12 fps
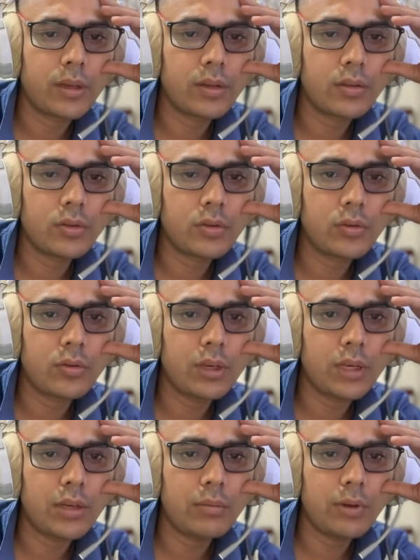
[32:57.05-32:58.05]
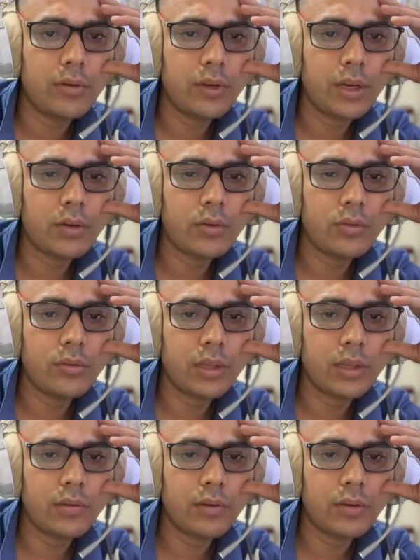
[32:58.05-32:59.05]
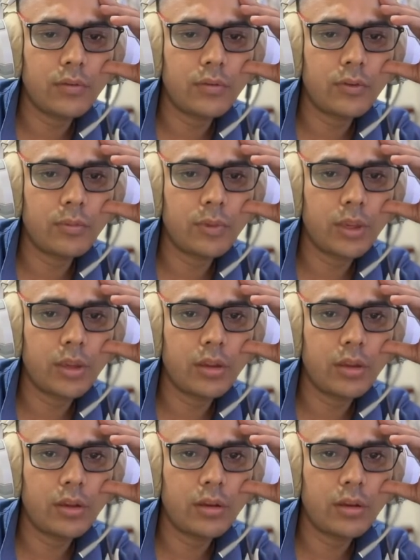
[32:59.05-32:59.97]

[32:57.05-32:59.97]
So let me try to save it from here.